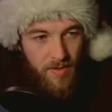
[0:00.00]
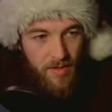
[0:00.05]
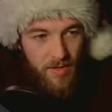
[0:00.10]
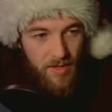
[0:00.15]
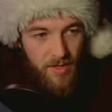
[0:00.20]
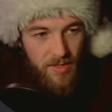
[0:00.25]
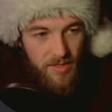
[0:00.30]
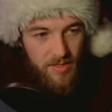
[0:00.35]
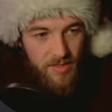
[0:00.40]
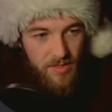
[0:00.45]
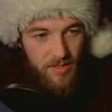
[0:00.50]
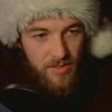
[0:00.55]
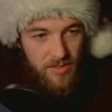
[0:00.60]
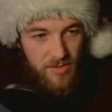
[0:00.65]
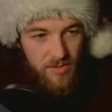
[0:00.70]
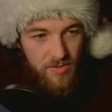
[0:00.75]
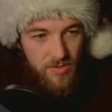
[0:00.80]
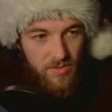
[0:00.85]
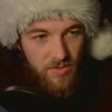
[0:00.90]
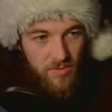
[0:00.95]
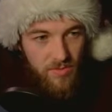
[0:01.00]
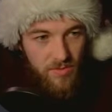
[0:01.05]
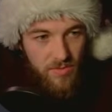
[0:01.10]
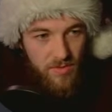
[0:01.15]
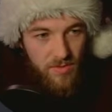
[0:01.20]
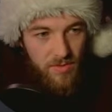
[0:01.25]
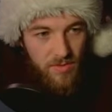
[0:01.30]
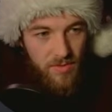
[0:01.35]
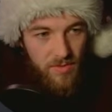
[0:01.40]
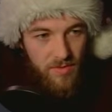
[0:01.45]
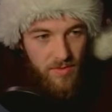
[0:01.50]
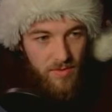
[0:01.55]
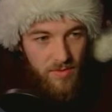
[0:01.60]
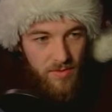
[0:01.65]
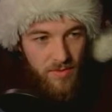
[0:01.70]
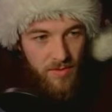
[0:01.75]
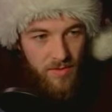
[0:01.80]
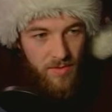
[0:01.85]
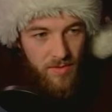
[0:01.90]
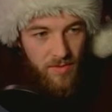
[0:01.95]
actually just do
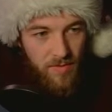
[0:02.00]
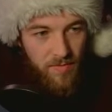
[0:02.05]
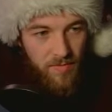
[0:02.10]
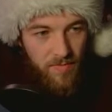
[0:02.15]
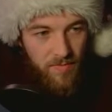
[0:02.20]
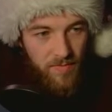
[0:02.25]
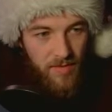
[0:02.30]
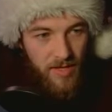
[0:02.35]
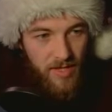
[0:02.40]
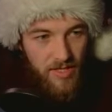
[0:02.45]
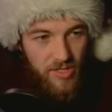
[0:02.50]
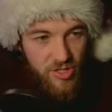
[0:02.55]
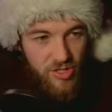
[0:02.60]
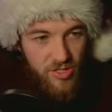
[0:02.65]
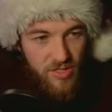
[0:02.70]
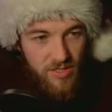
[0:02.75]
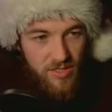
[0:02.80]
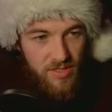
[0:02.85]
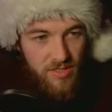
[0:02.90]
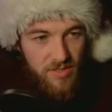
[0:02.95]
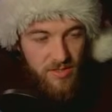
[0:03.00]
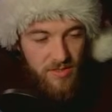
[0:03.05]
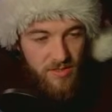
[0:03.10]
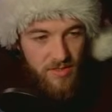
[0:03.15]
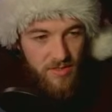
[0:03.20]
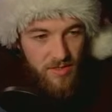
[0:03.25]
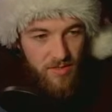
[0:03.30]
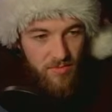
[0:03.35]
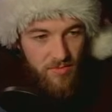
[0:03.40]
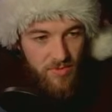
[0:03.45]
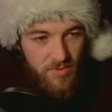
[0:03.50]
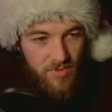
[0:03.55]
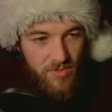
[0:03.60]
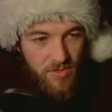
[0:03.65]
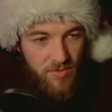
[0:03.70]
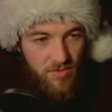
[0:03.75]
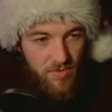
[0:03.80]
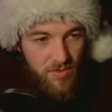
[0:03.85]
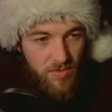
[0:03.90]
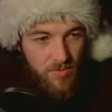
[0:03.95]
flashes is equal to
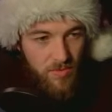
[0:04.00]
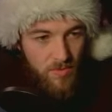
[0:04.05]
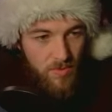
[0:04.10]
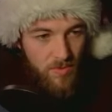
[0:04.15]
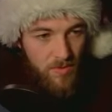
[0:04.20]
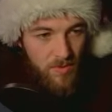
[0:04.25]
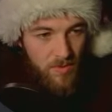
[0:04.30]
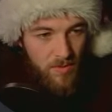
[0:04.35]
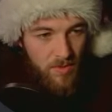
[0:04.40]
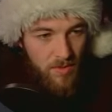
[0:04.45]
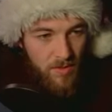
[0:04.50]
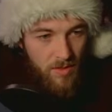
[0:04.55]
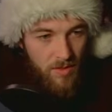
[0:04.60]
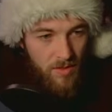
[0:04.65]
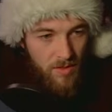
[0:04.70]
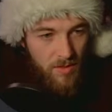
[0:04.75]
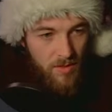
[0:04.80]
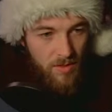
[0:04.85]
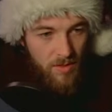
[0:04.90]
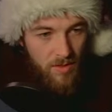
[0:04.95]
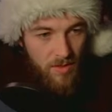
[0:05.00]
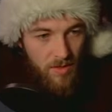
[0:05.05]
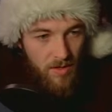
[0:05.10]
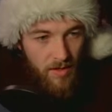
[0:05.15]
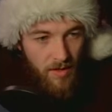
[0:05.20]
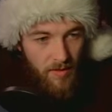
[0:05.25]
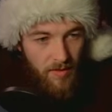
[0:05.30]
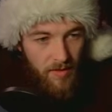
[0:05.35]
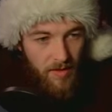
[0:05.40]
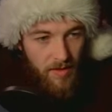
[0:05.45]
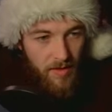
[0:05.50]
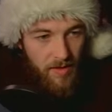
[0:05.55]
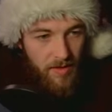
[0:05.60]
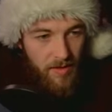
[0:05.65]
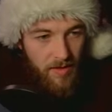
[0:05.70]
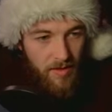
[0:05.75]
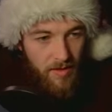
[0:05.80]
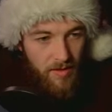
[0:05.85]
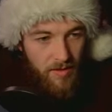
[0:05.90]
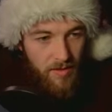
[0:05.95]
0, and
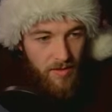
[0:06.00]
then